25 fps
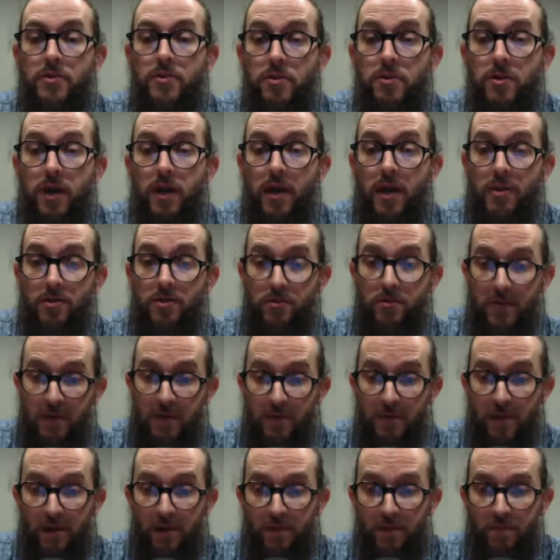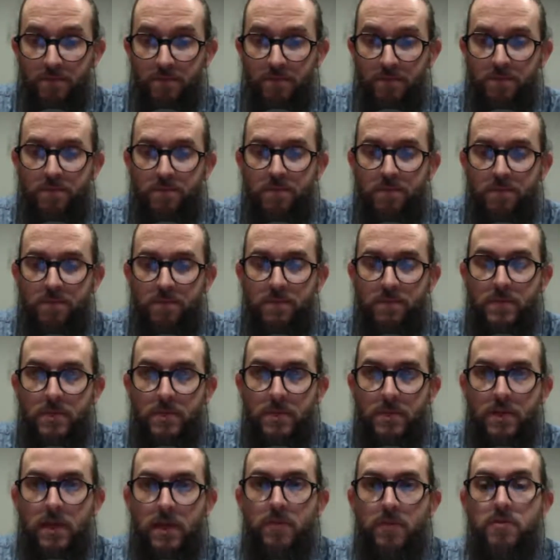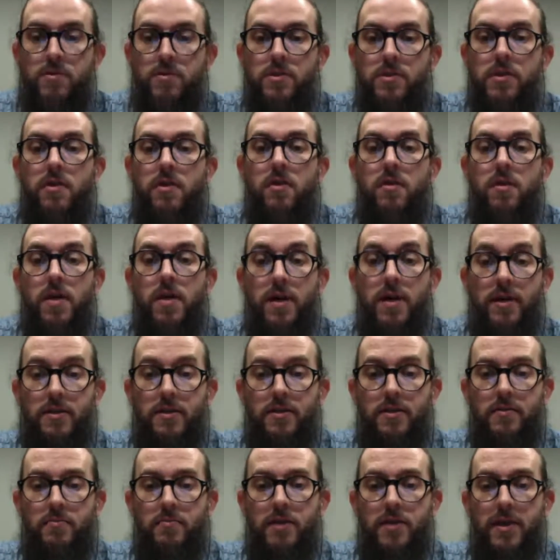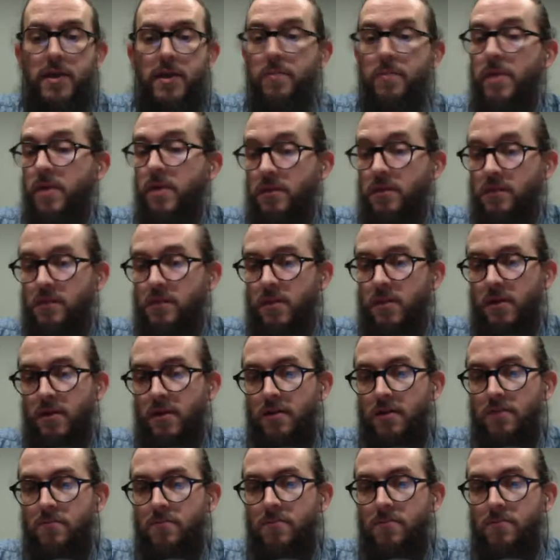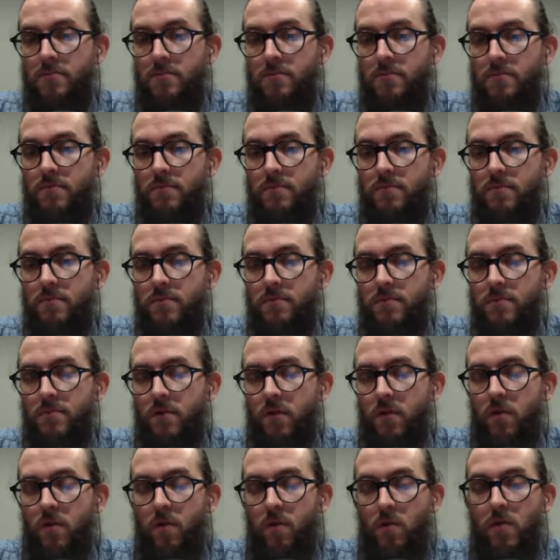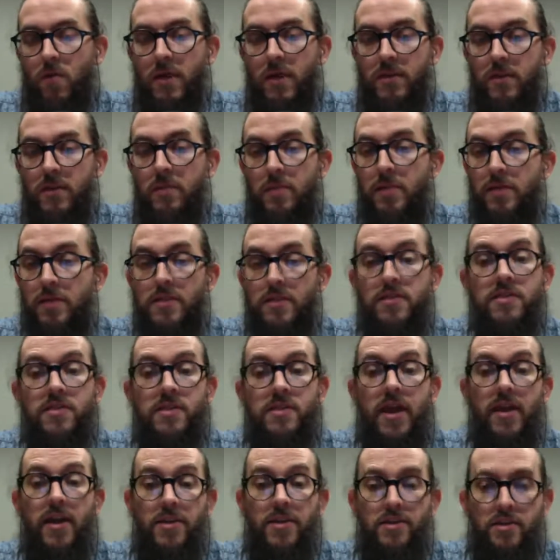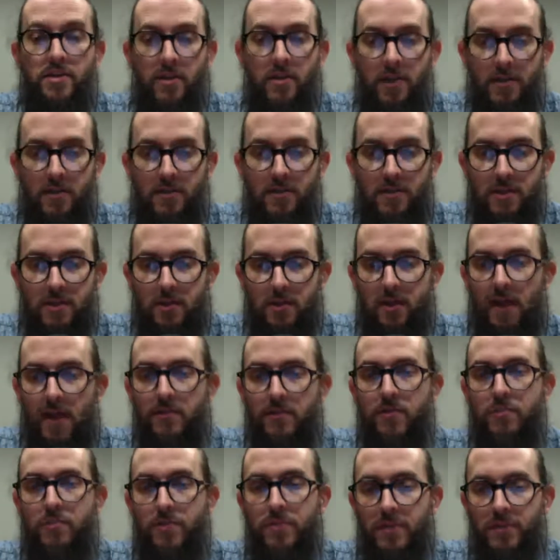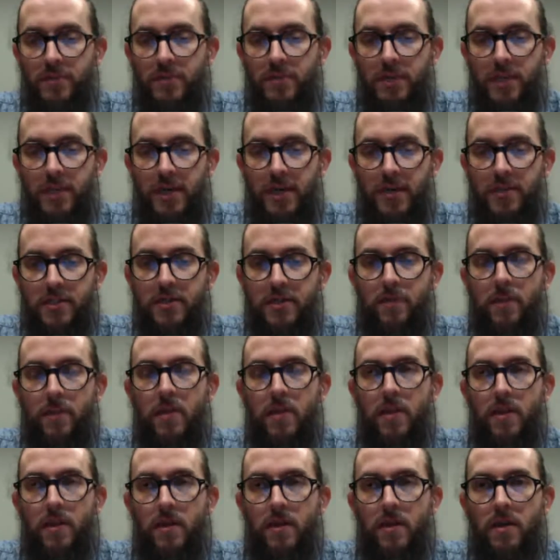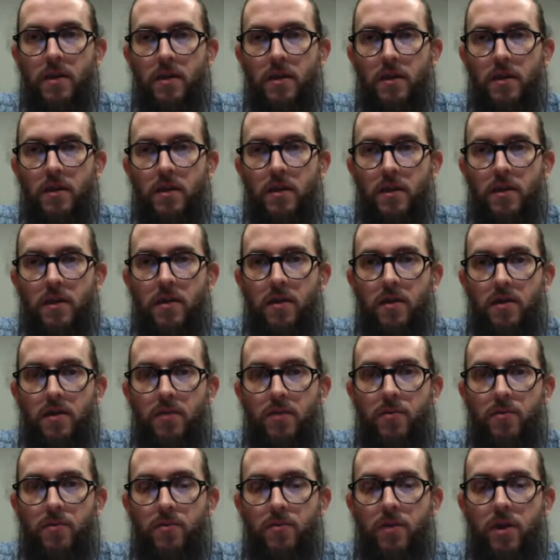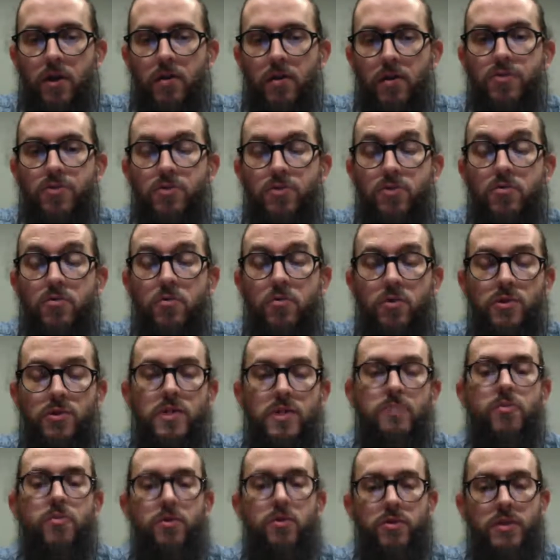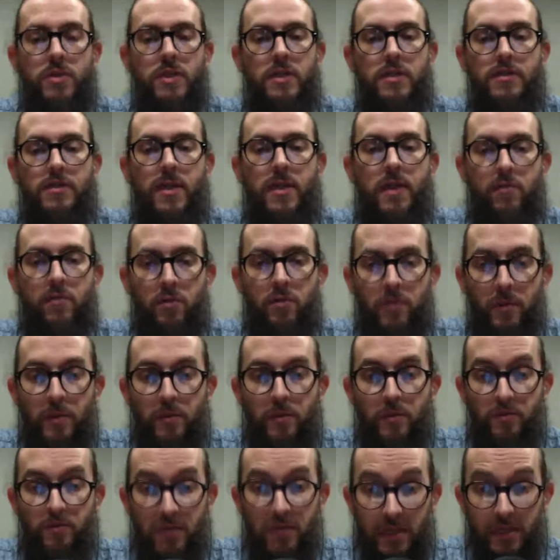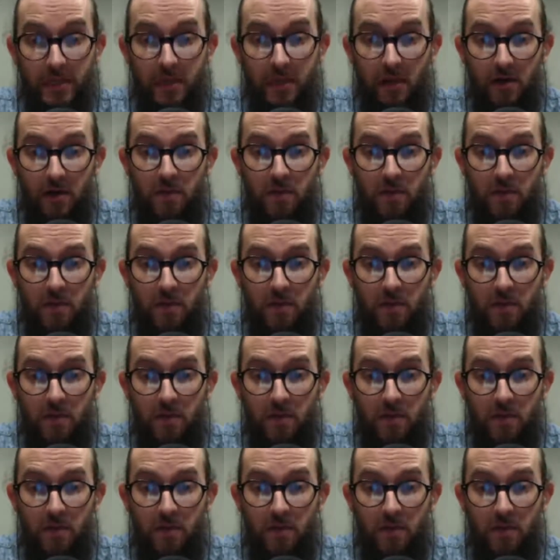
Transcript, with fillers: you look at your email, and you say, all right, my email is done. Or my email is sketched, let's say, you haven't built it yet. What are the 2 most important links that I want people to click